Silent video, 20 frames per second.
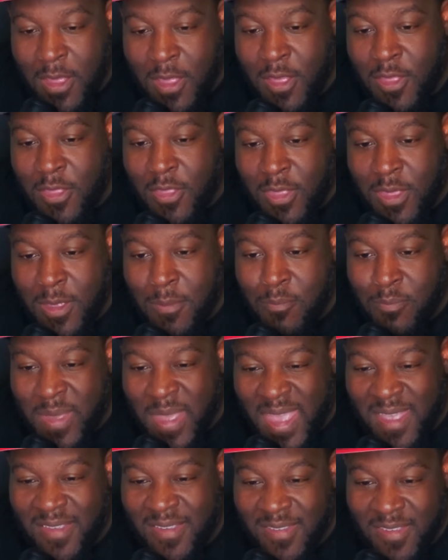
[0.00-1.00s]
the
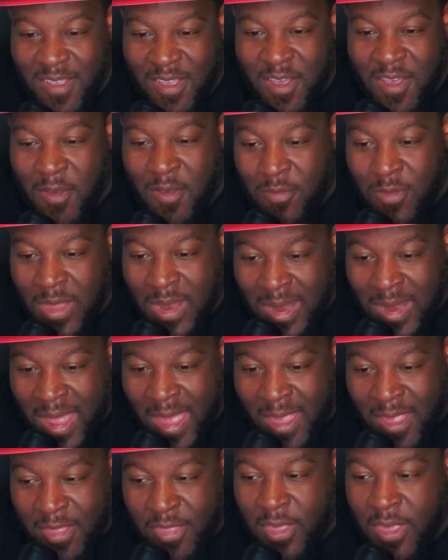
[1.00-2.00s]
base of
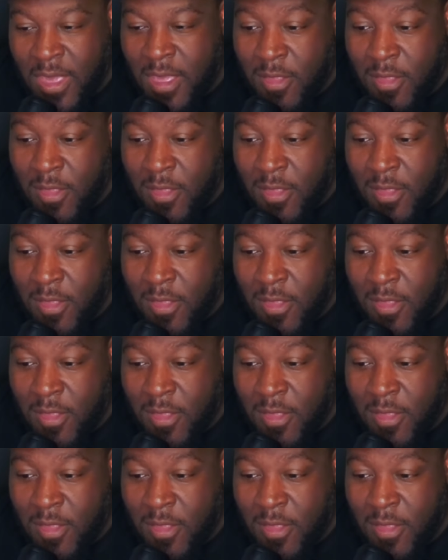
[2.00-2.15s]
Goliath.